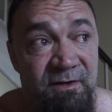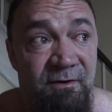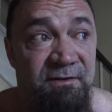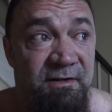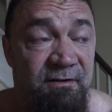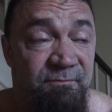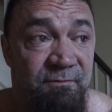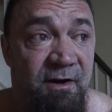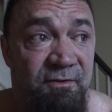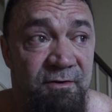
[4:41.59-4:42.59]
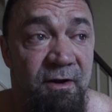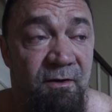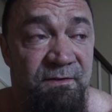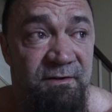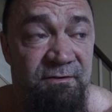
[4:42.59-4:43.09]
You know, I take rather
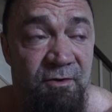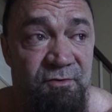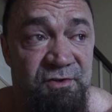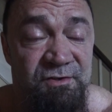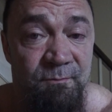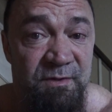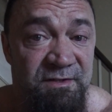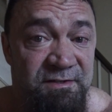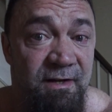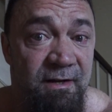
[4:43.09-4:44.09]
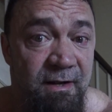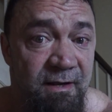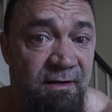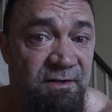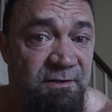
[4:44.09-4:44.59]
healthy doses of
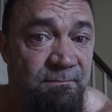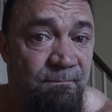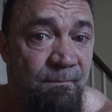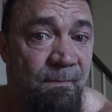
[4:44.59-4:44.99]
BCAAs.